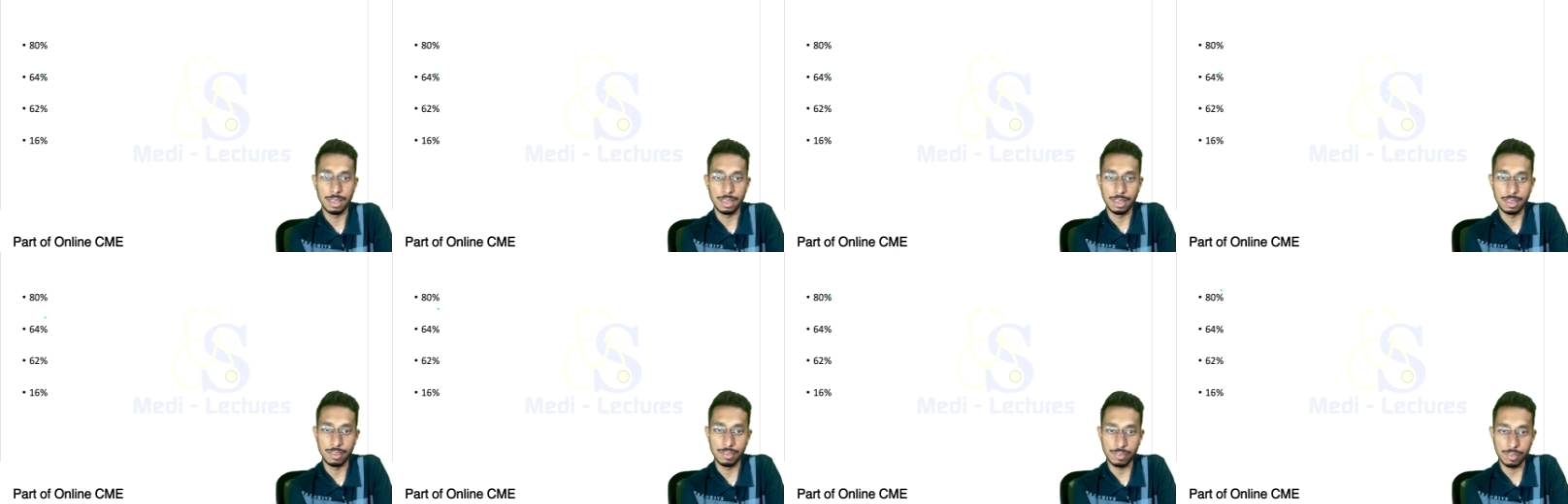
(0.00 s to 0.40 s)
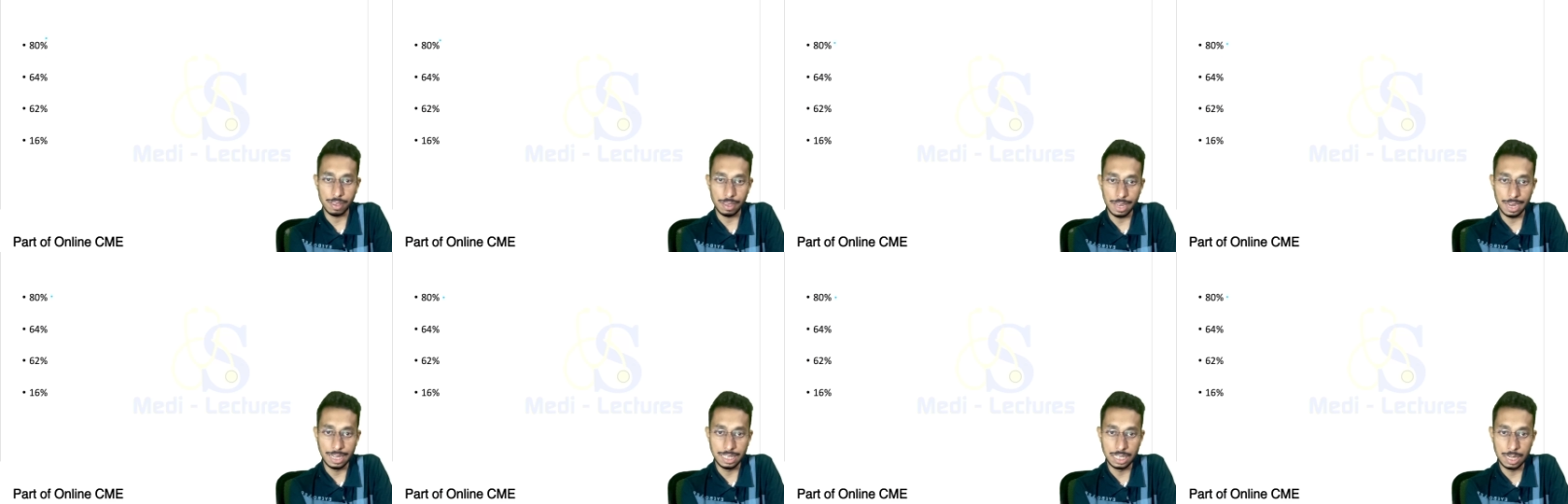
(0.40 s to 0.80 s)
is
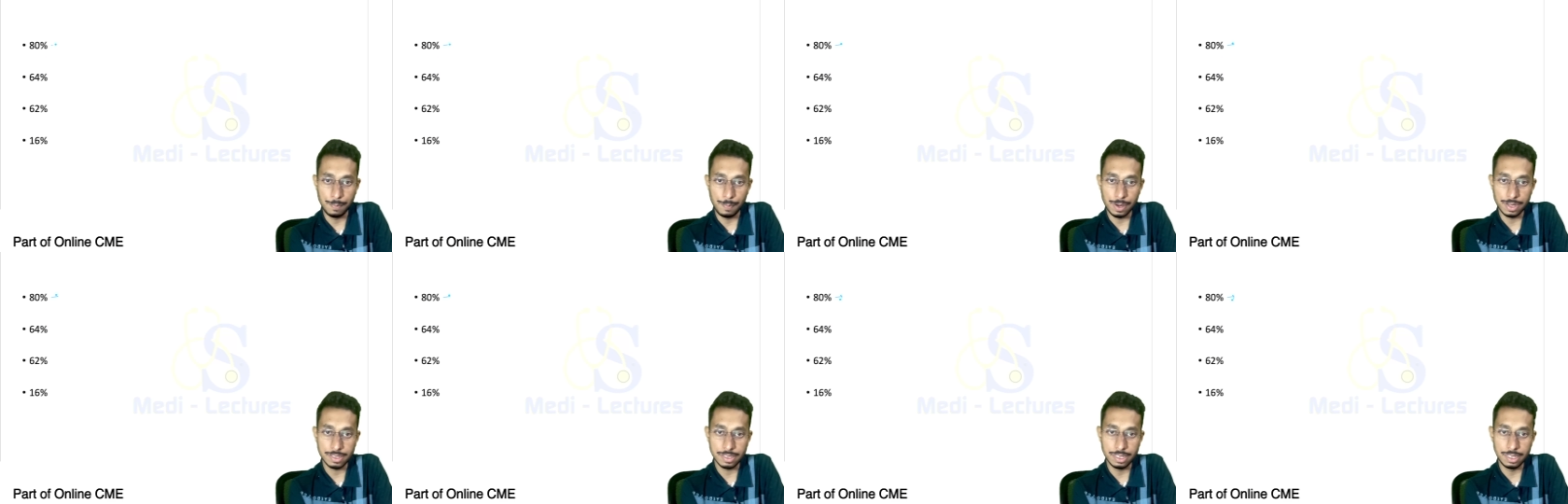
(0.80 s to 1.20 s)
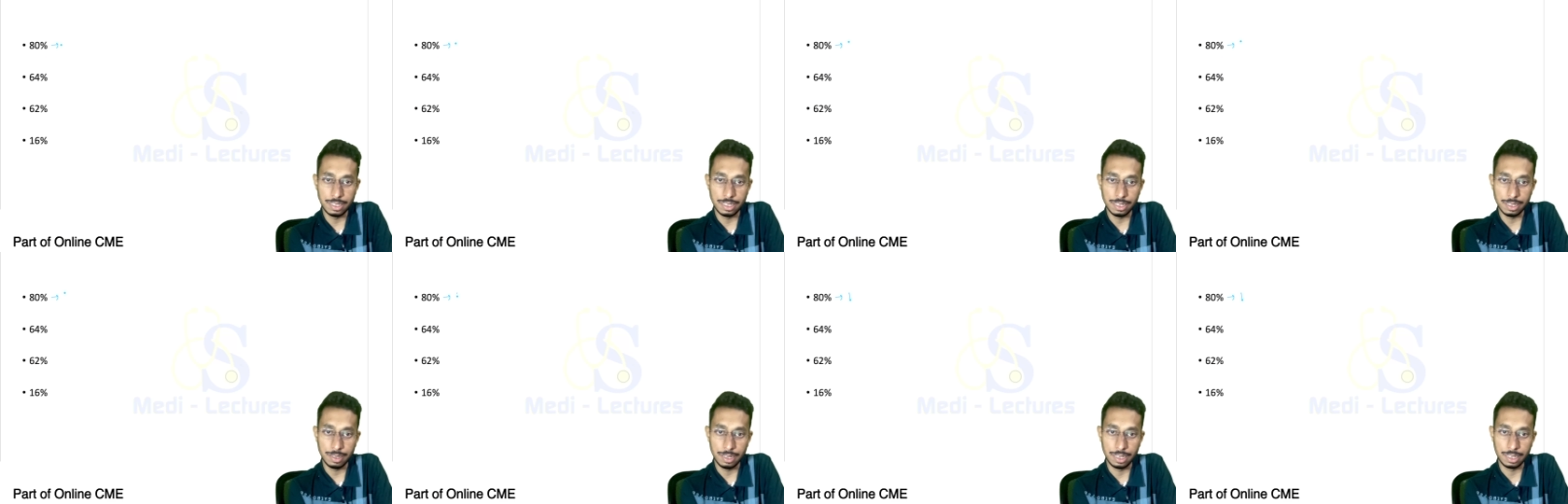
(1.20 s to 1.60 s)
80%
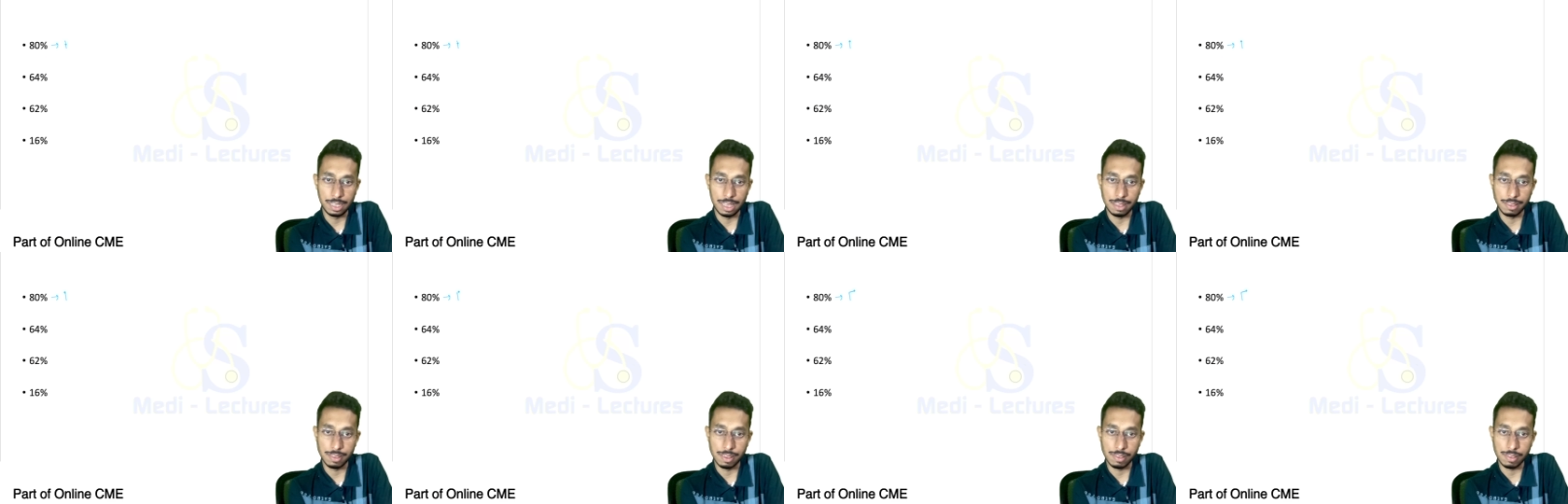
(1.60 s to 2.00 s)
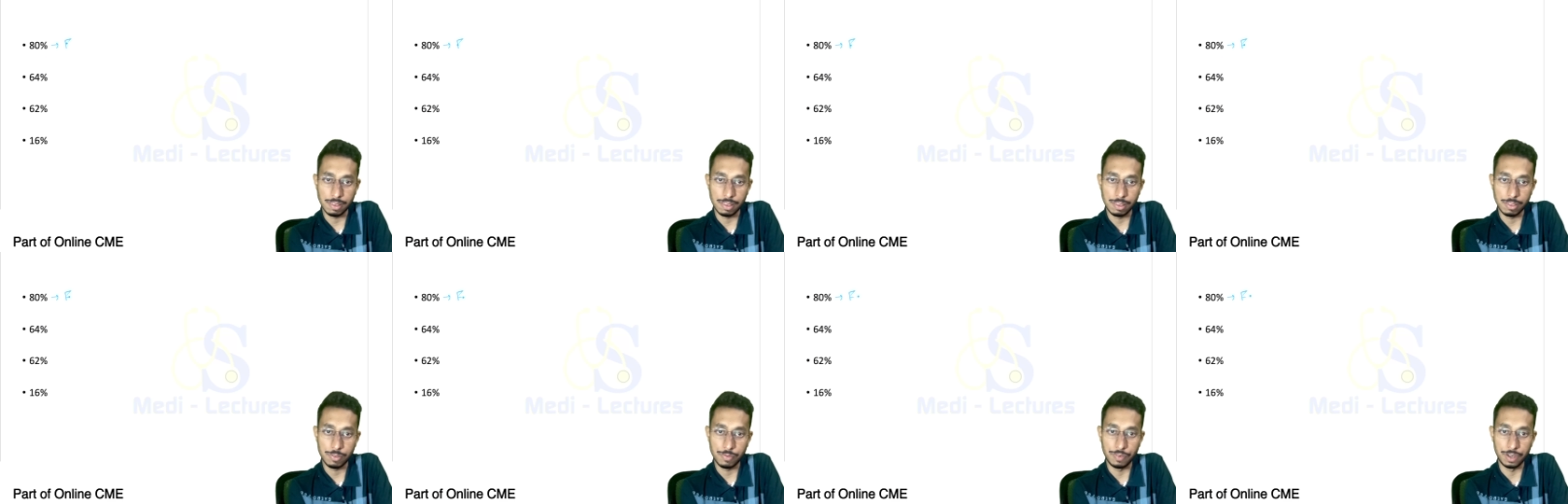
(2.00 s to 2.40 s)
cases
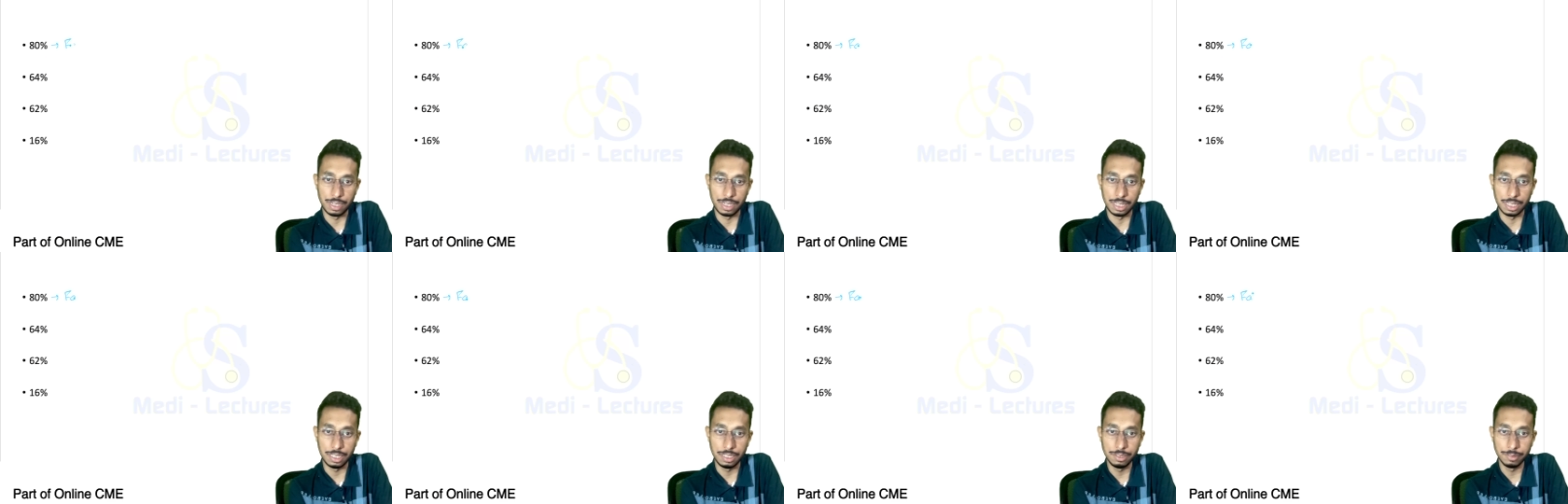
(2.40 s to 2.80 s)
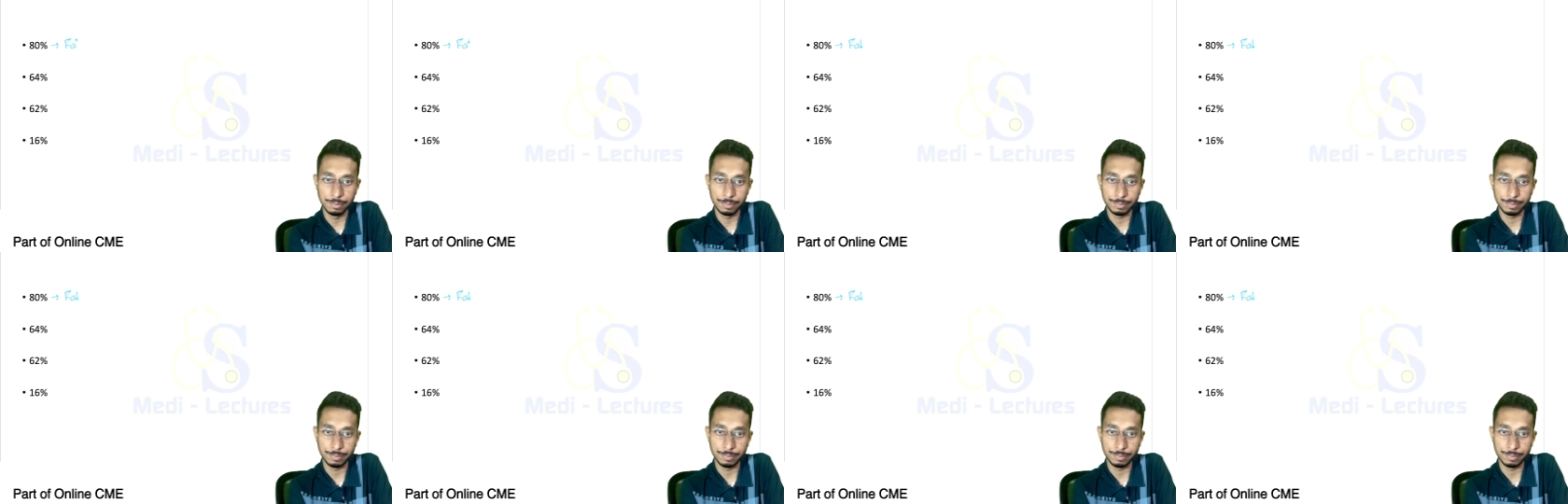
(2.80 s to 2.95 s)
is fatigue.